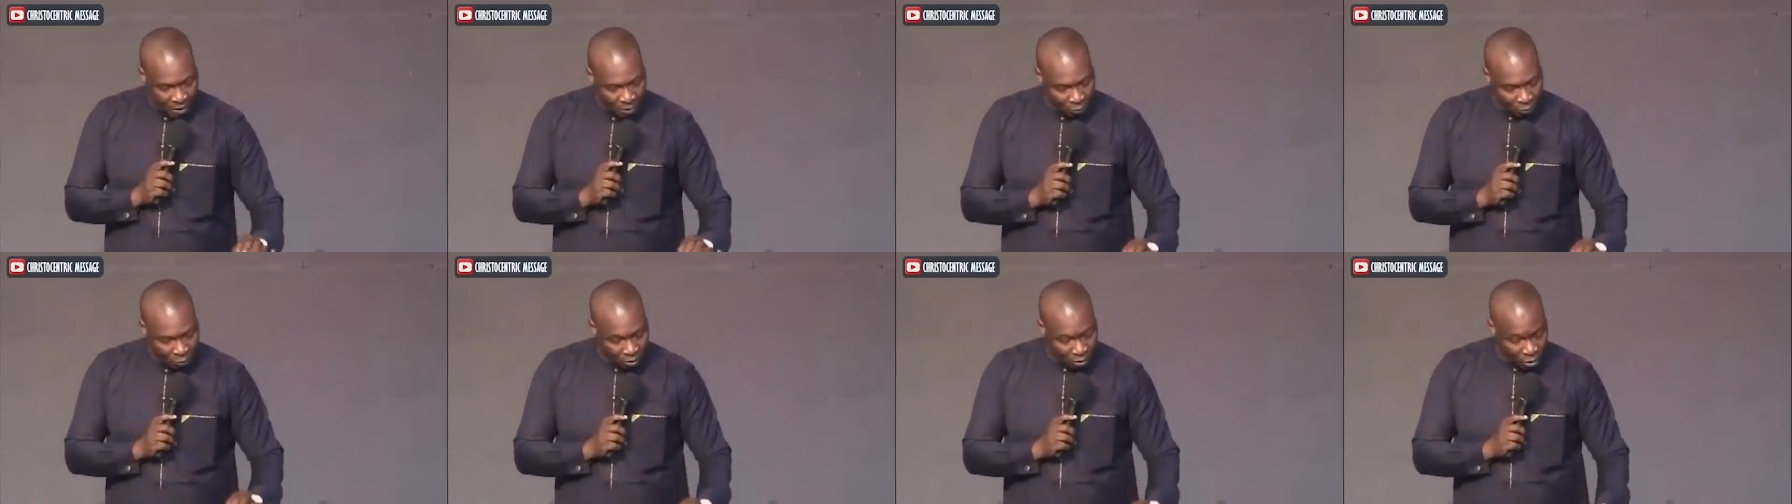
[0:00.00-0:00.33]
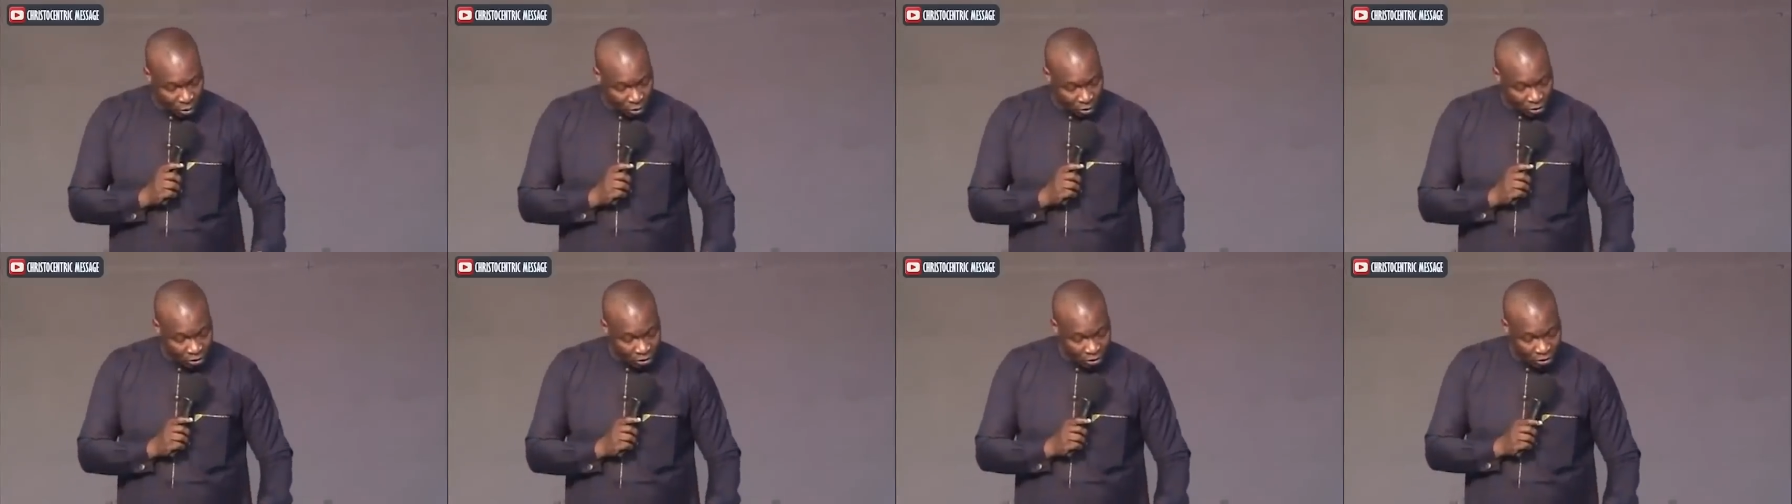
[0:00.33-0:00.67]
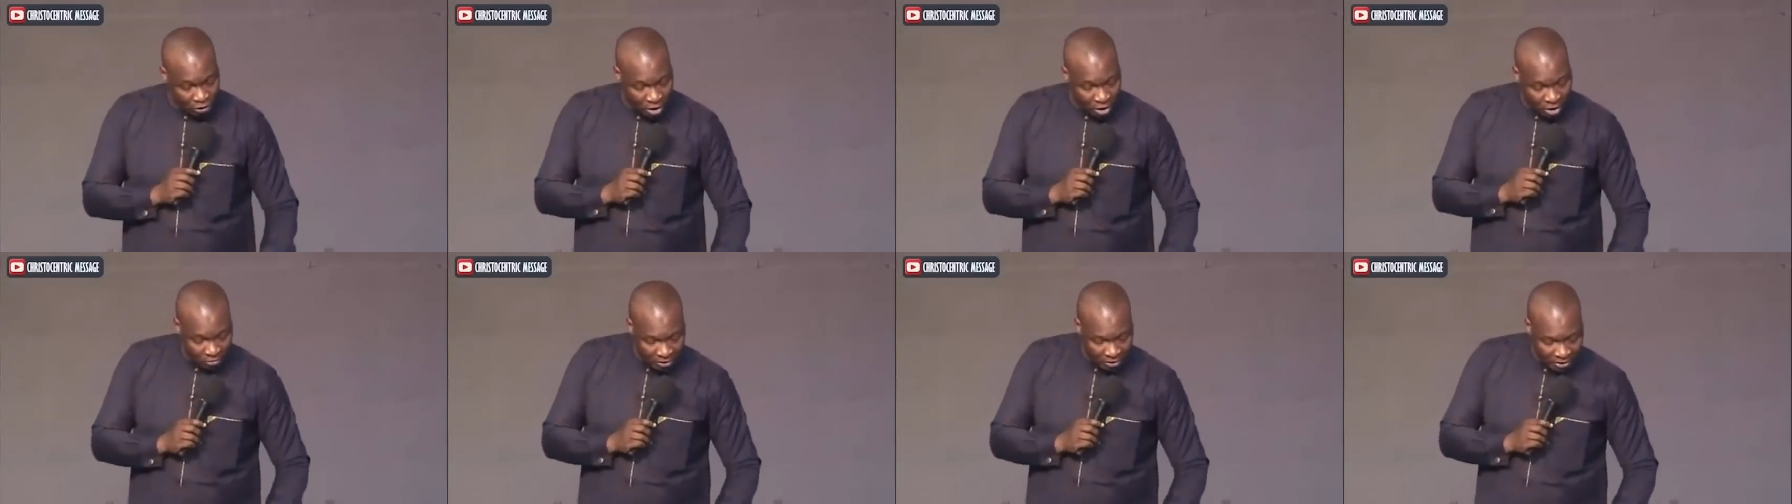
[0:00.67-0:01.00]
We continue
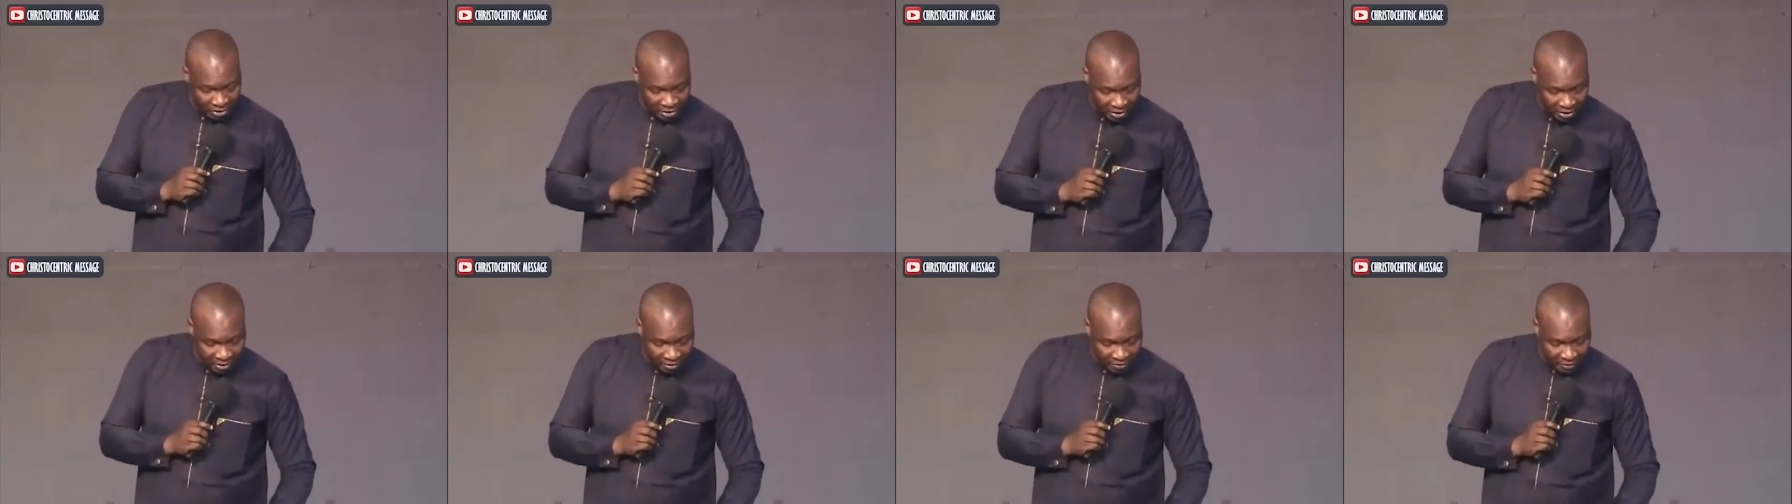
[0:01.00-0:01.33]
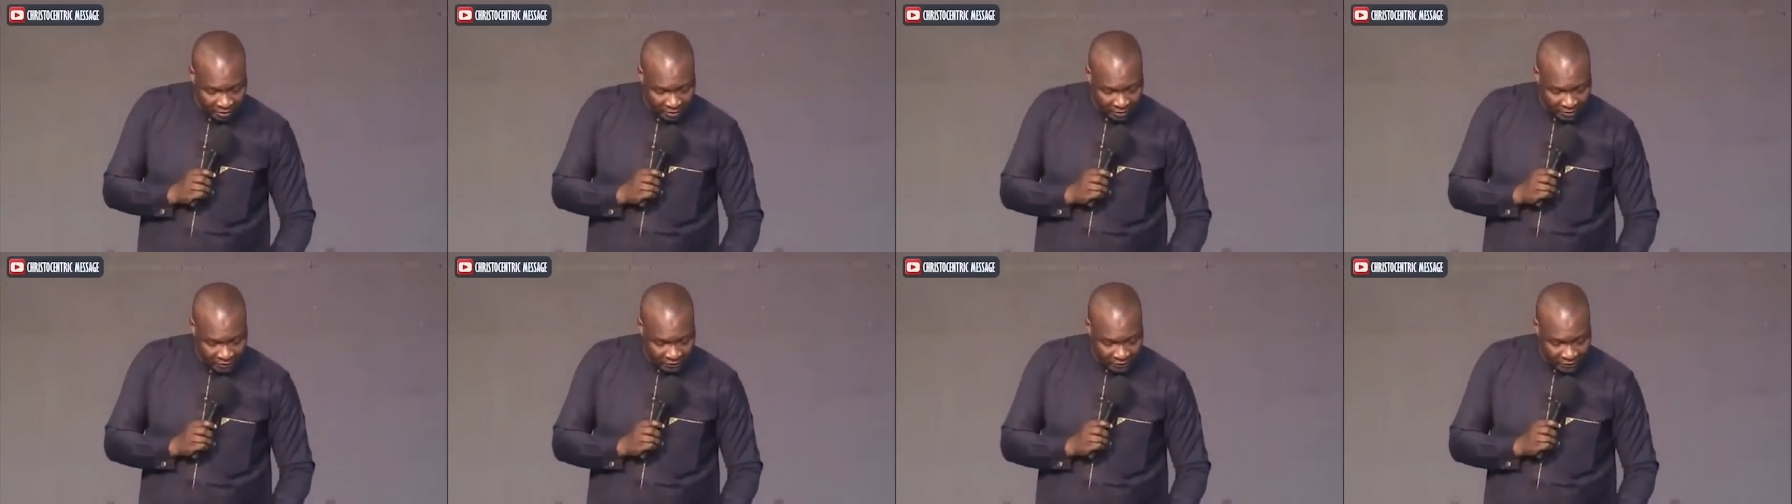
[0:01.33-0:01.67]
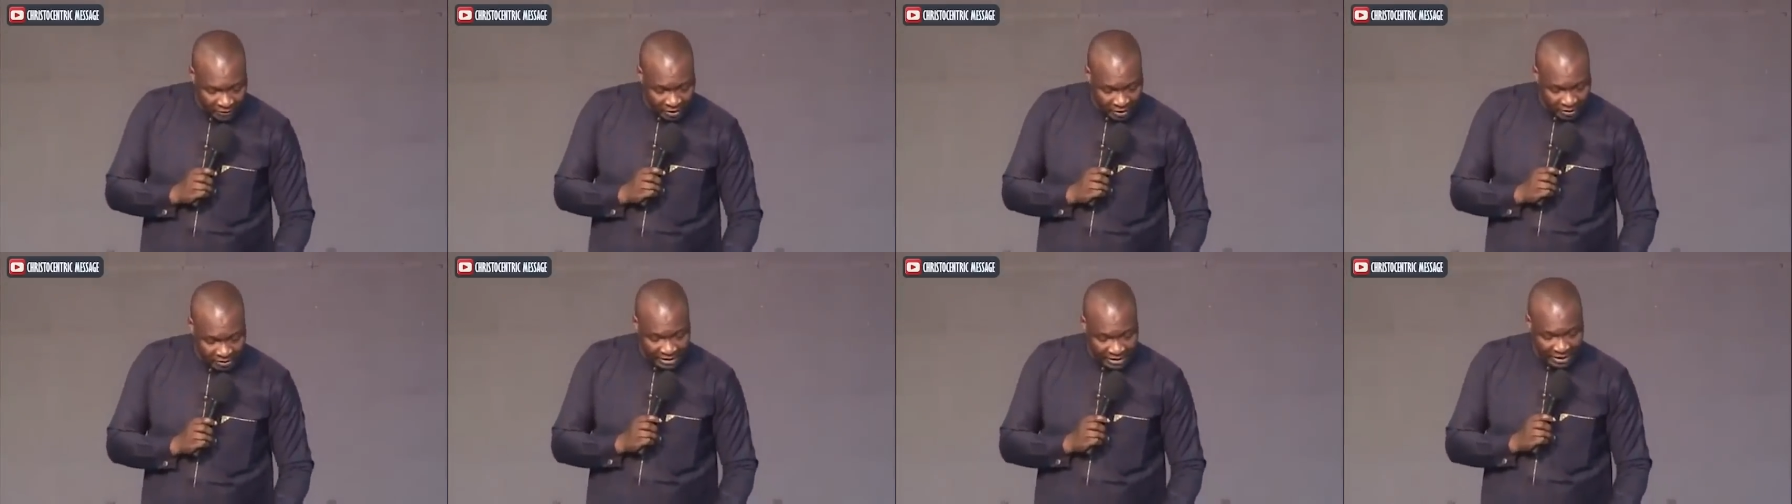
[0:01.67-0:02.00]
our reading,
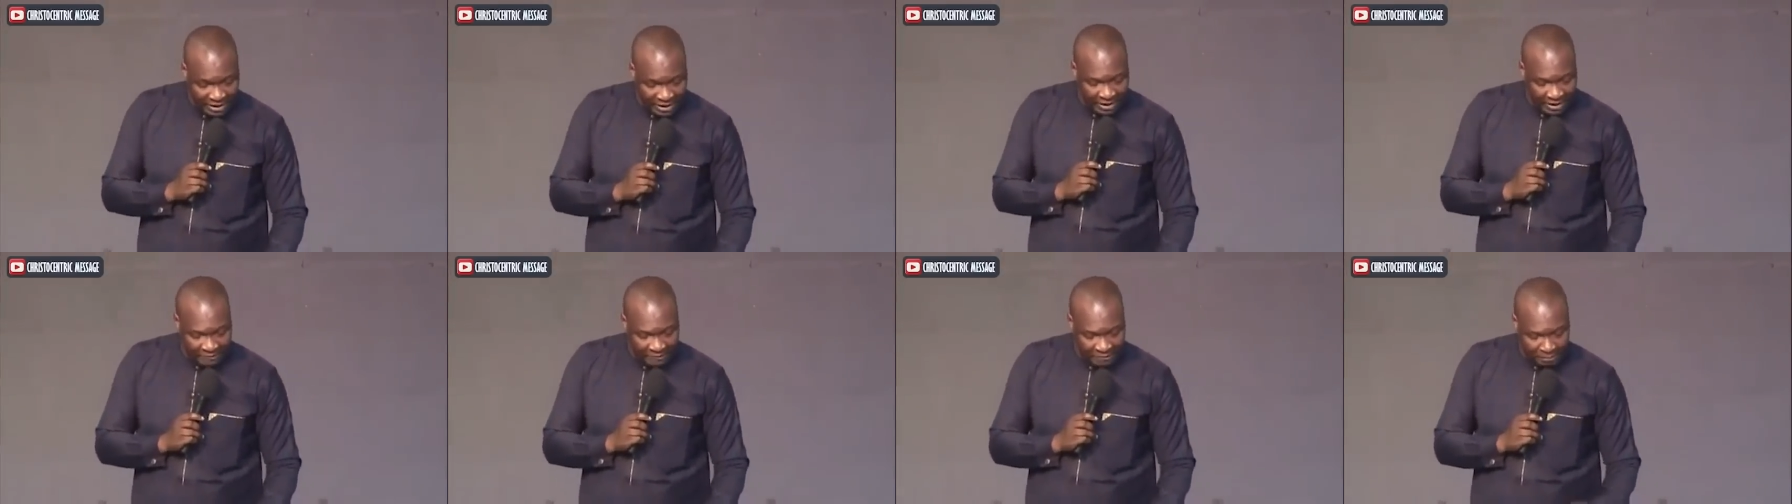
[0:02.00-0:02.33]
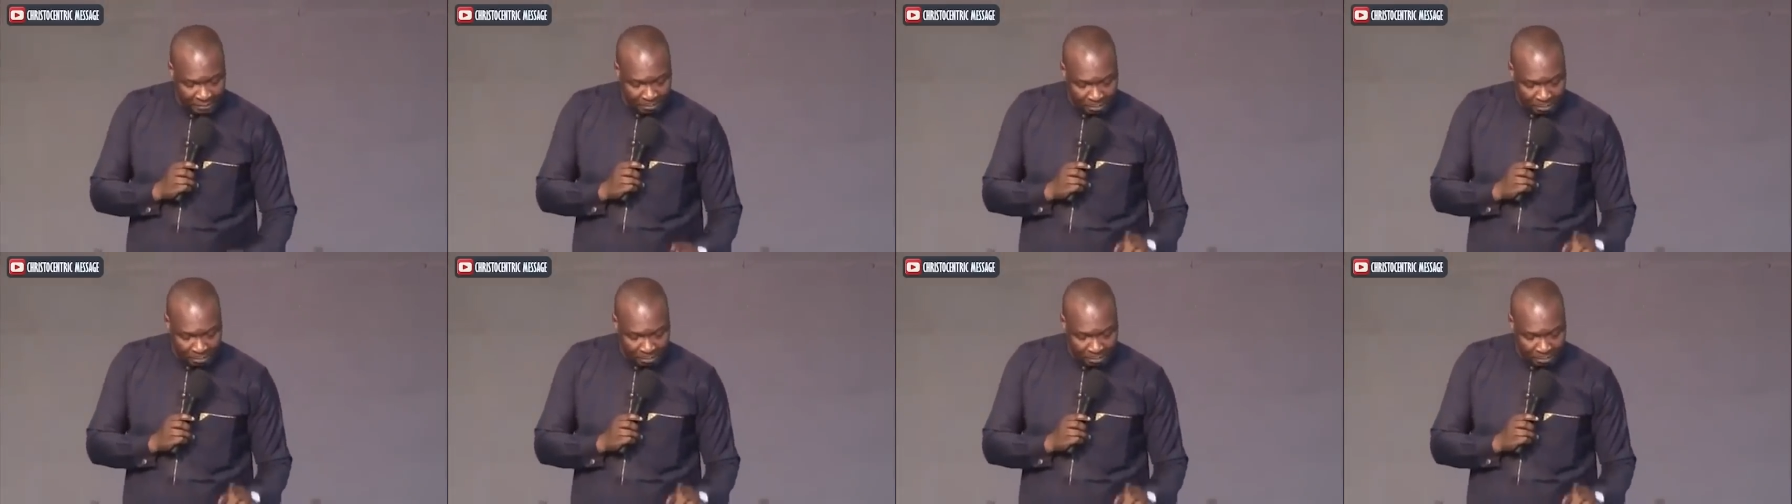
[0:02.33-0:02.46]
verse 11.